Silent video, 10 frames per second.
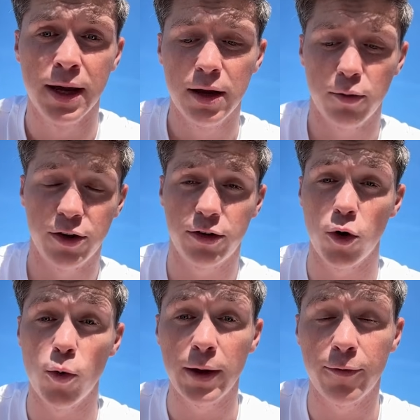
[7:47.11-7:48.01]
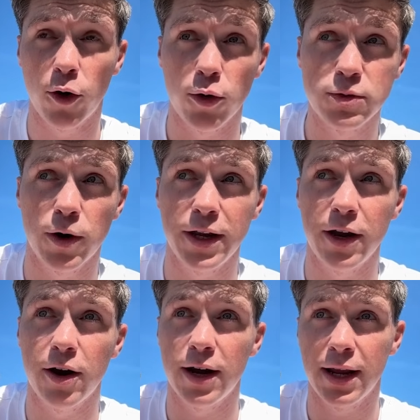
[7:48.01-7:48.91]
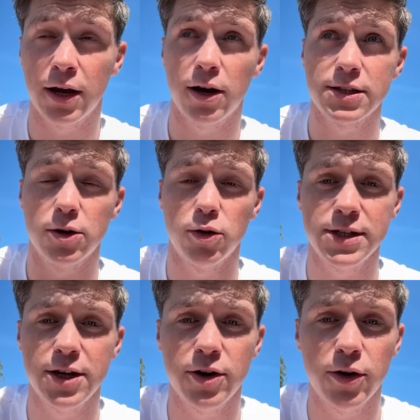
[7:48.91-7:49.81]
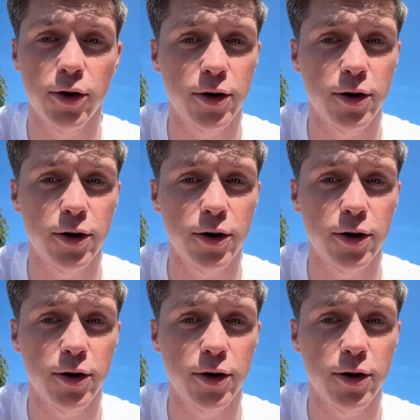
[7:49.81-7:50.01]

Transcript: were the 2 wing forwards one year, and then Costello was a year younger.